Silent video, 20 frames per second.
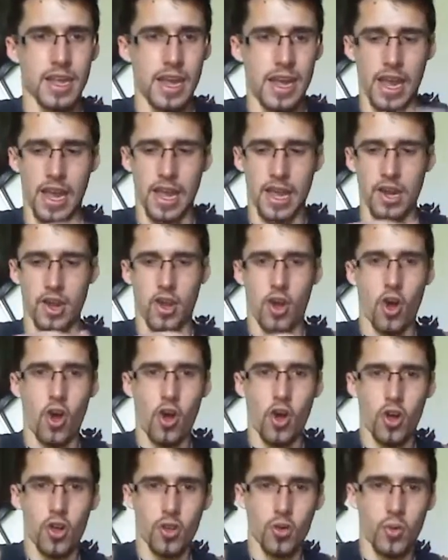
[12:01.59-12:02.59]
and
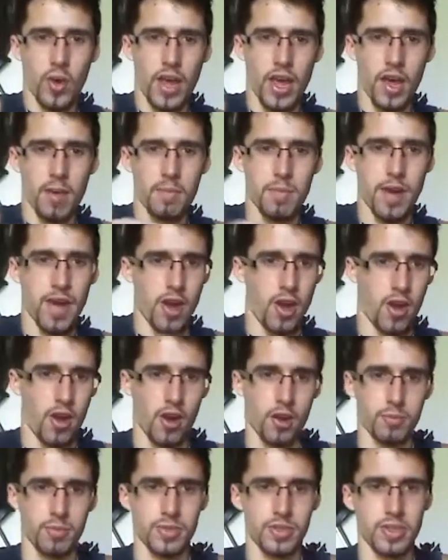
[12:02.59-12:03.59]
all the way up my
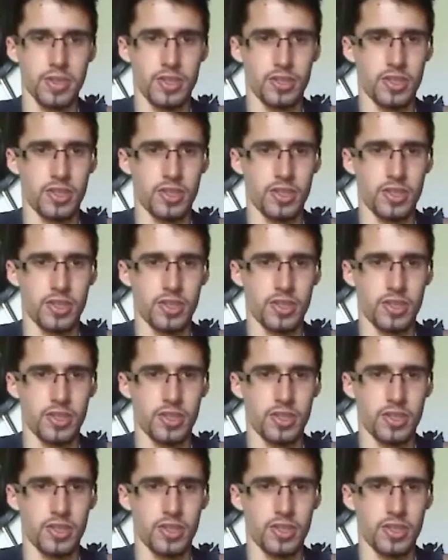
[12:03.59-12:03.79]
arms,